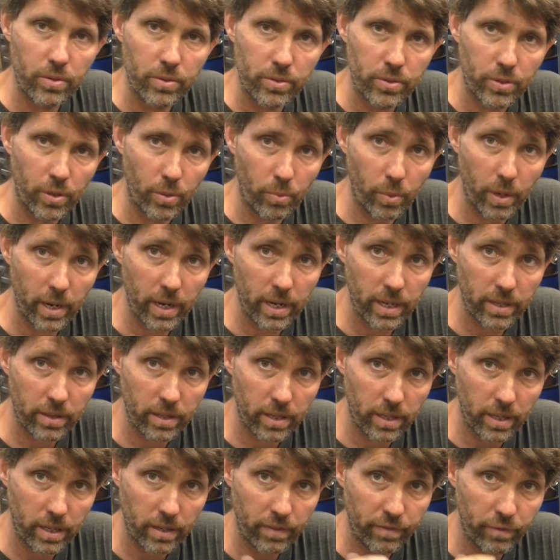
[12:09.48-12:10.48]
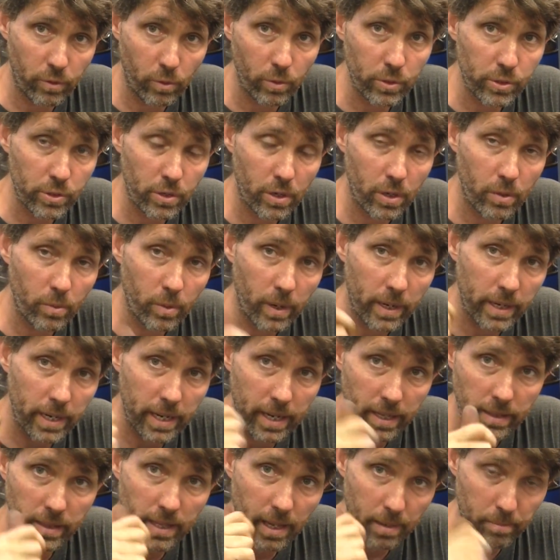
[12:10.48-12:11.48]
So where the 4-stroke one
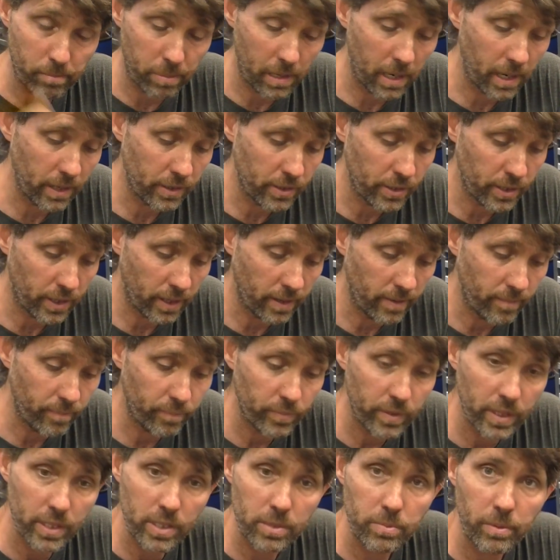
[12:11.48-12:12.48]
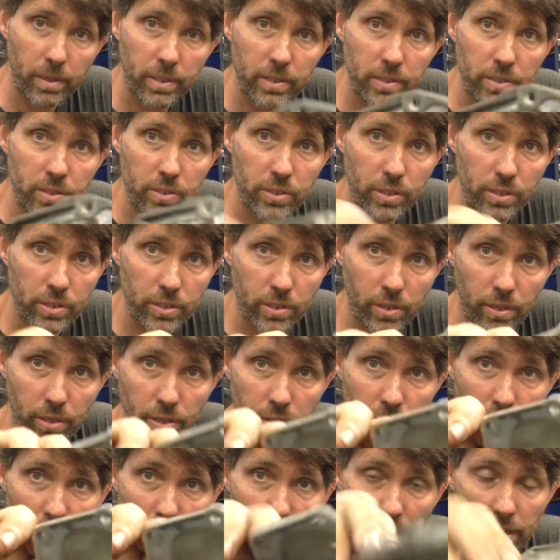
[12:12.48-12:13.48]
had that plunger, this one's just got
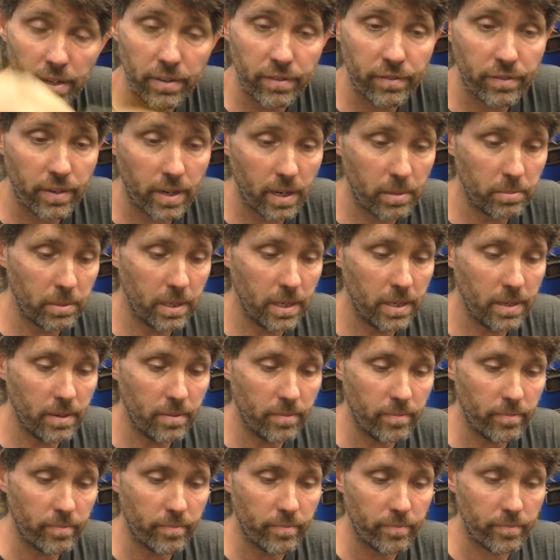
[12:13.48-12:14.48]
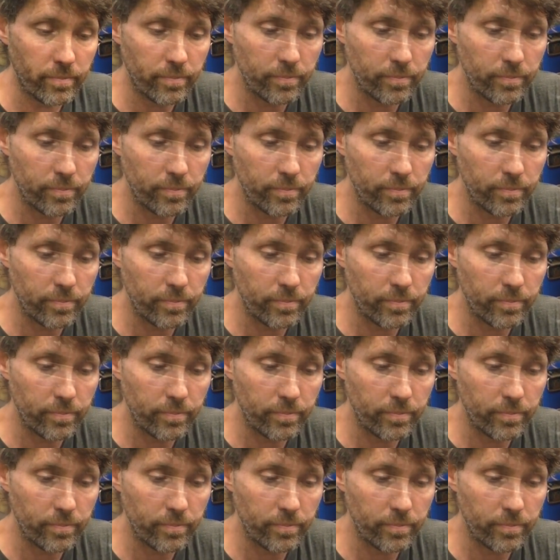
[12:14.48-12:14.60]
a diaphragm here.